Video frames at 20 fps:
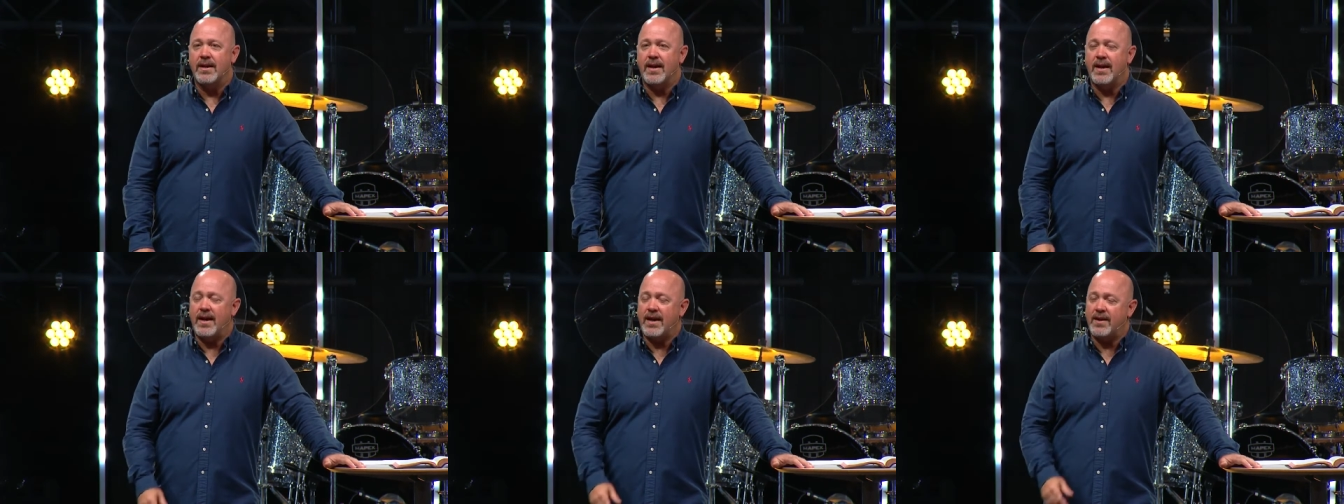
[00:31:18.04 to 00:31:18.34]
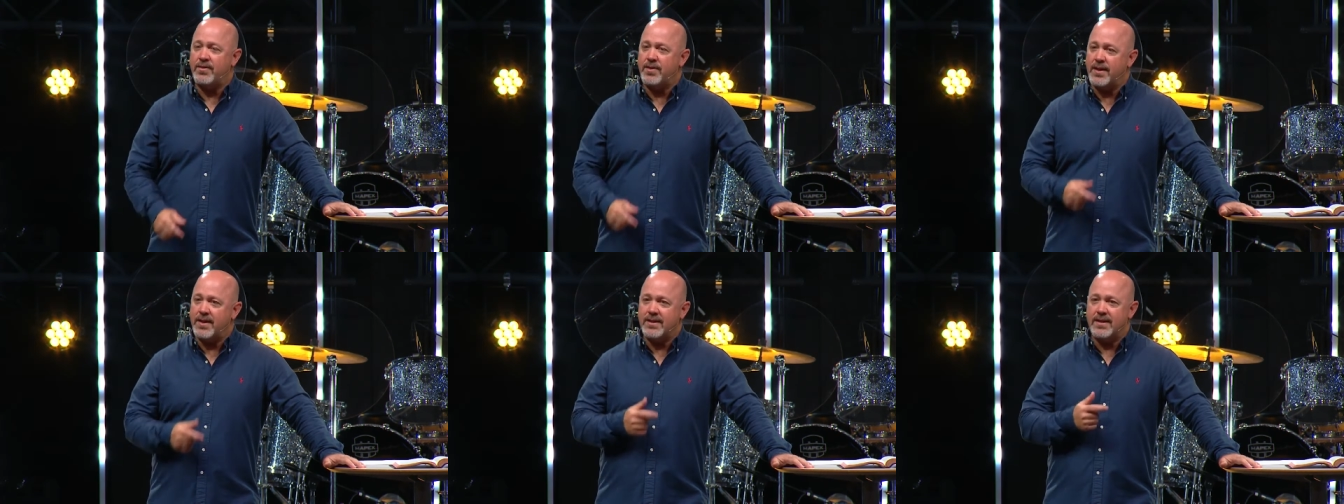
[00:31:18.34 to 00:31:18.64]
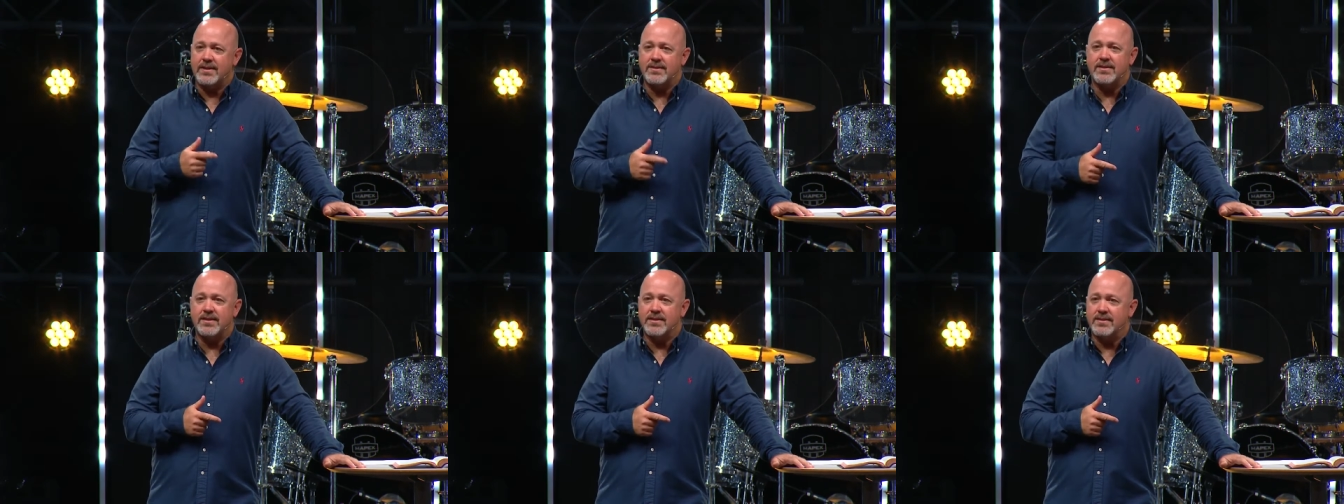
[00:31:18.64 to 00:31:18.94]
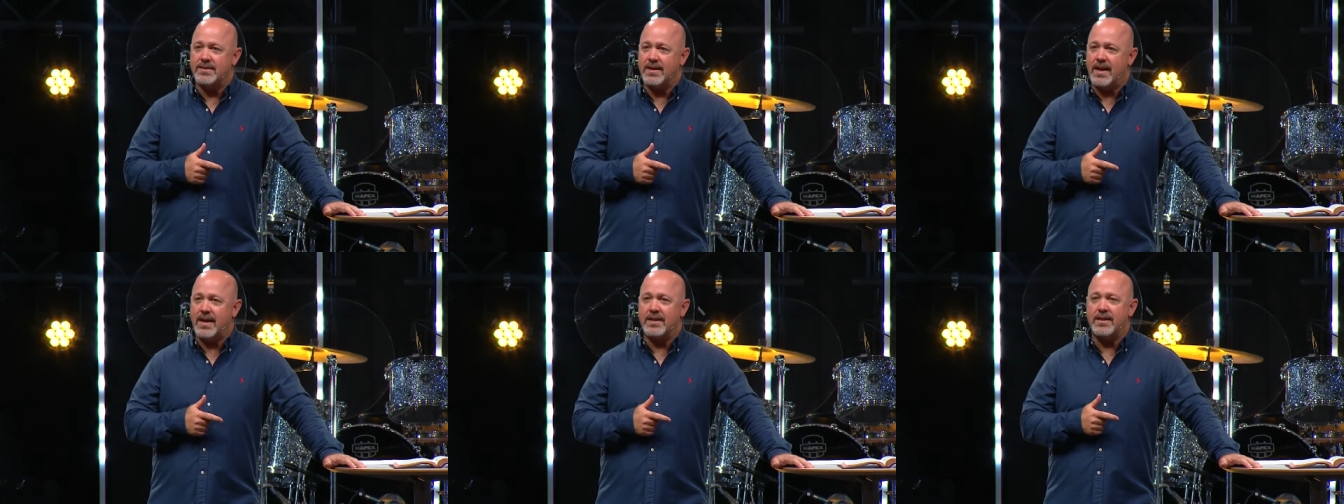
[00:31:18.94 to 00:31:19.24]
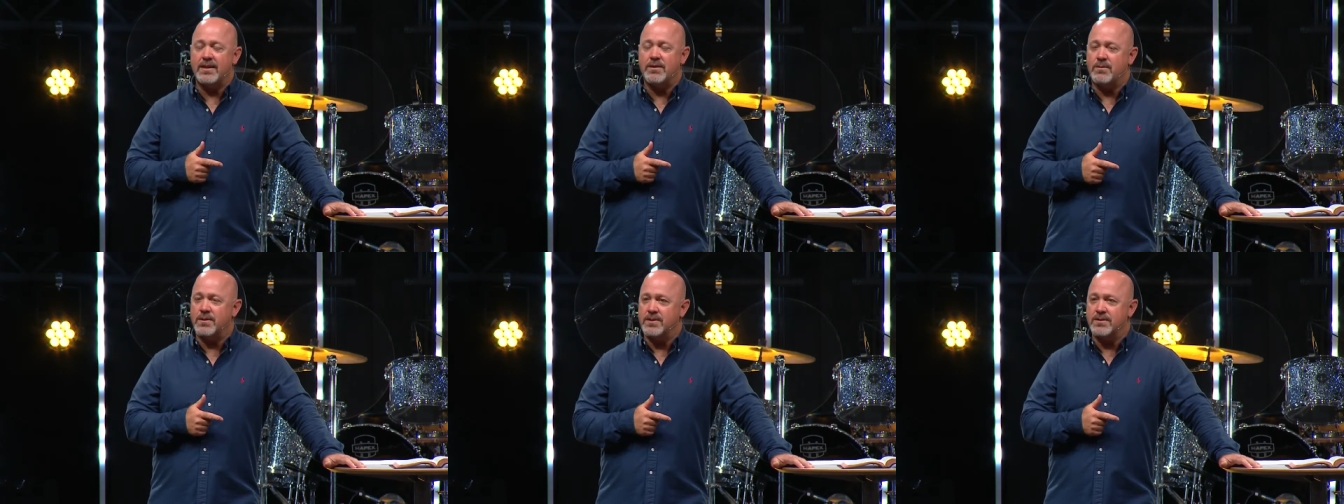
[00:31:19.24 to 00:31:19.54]
And I think that's
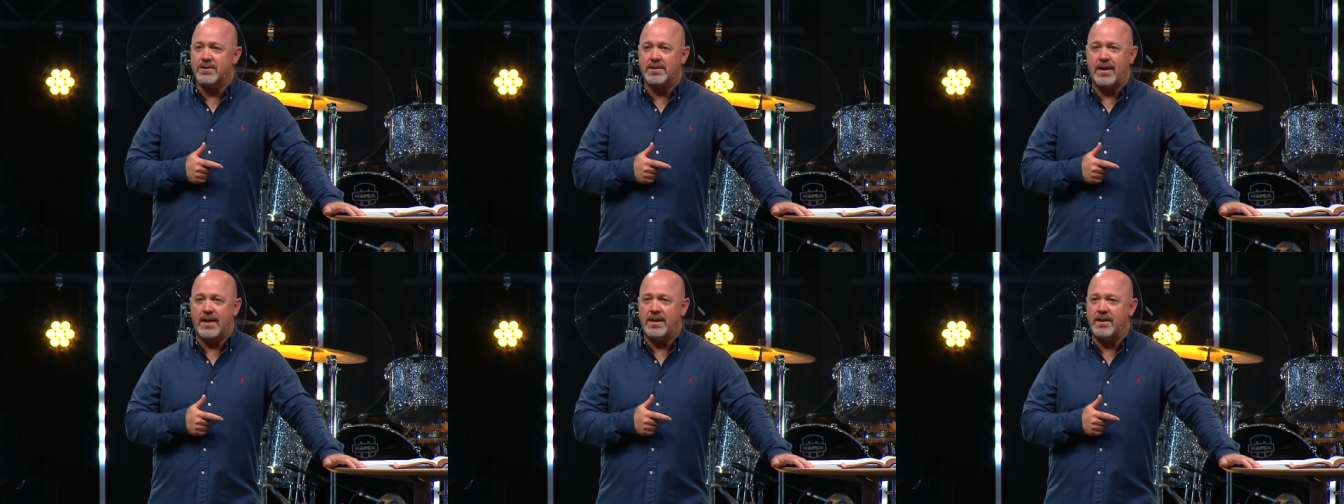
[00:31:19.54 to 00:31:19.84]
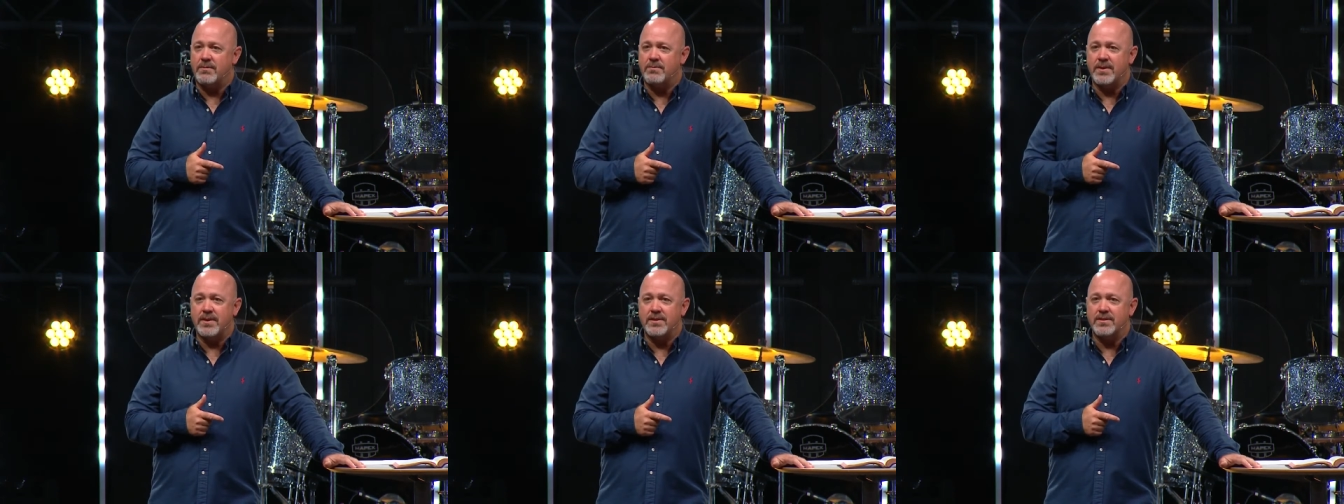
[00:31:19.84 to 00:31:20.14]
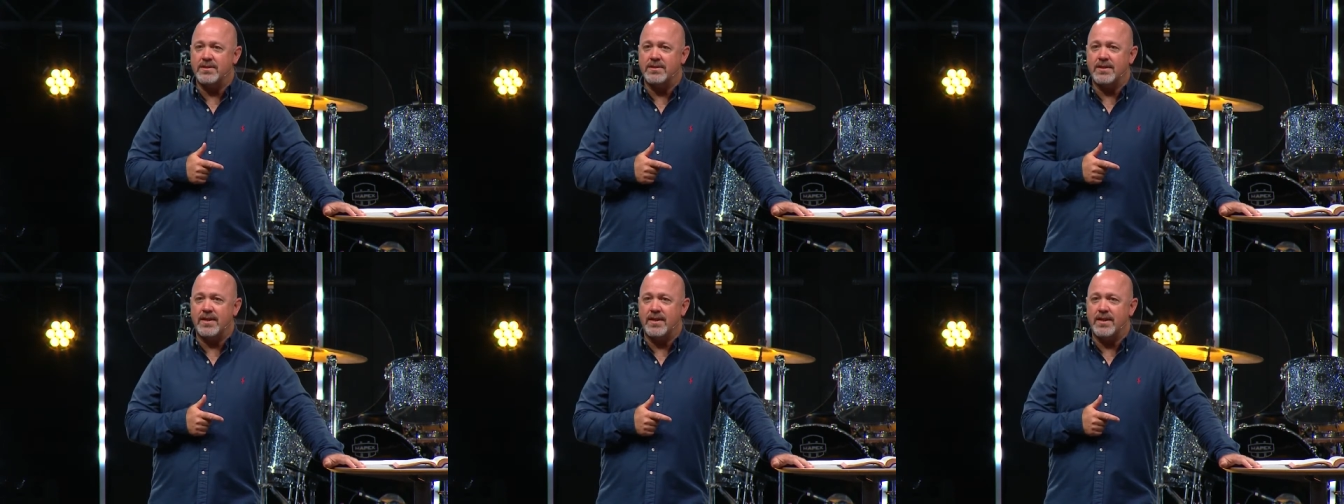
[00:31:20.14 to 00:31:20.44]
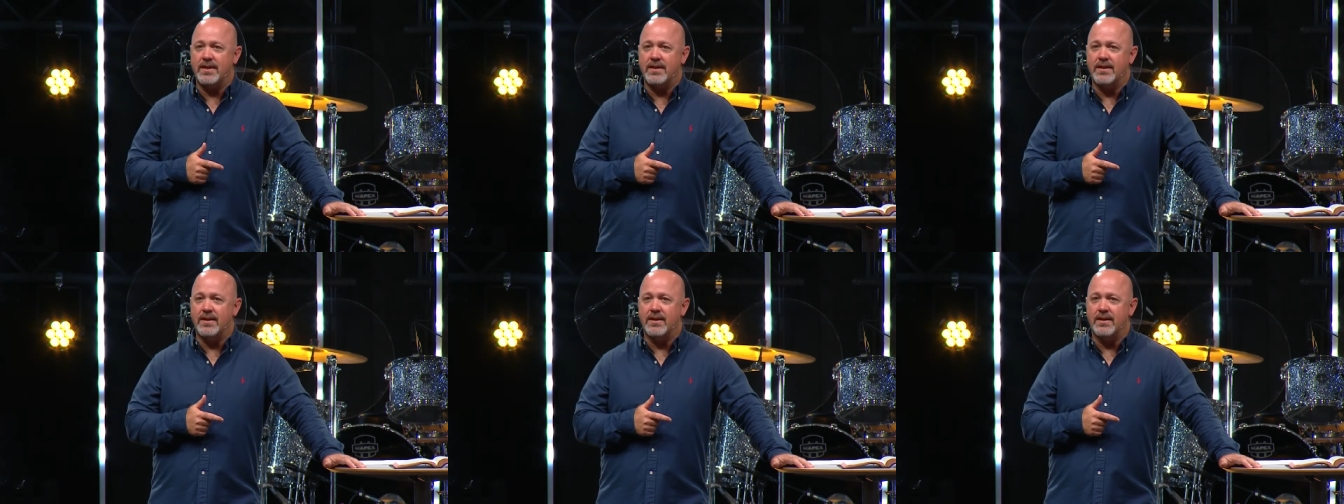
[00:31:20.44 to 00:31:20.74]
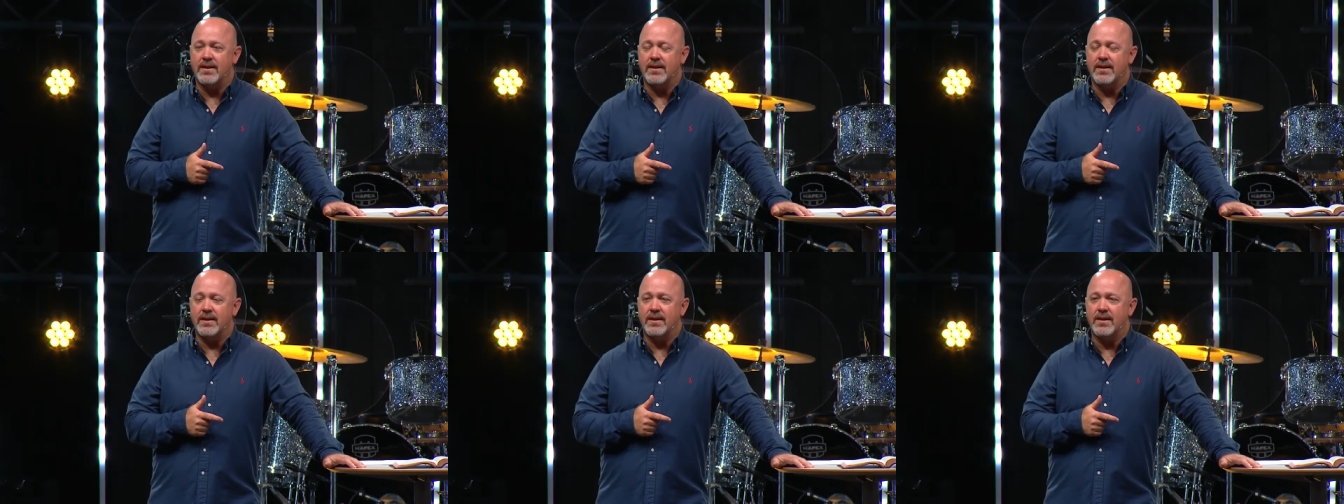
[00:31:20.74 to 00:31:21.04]
exactly what Solomon is saying
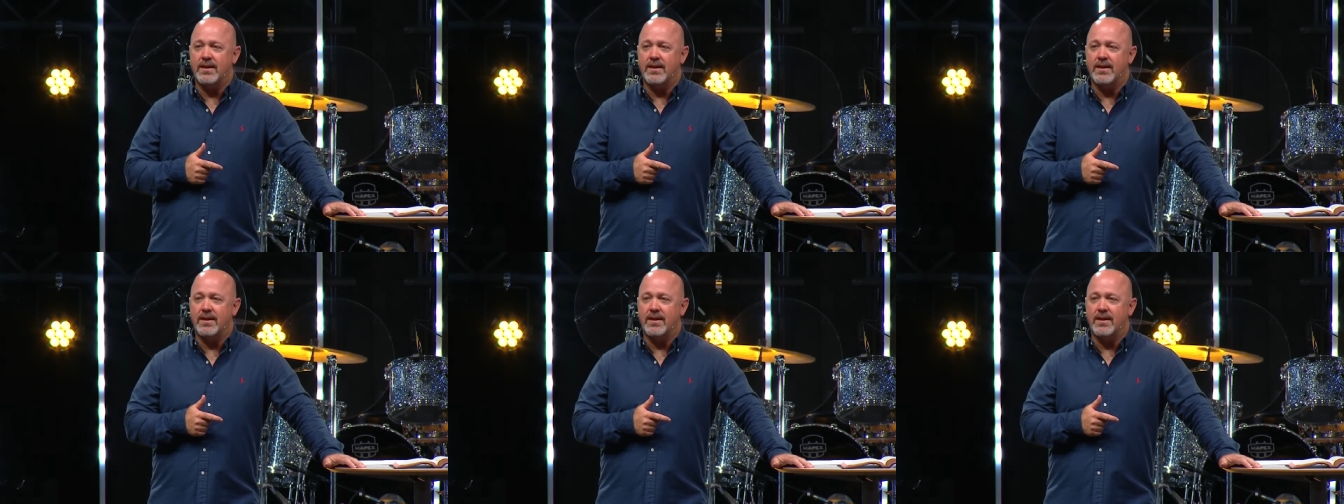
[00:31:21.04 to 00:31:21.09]
here.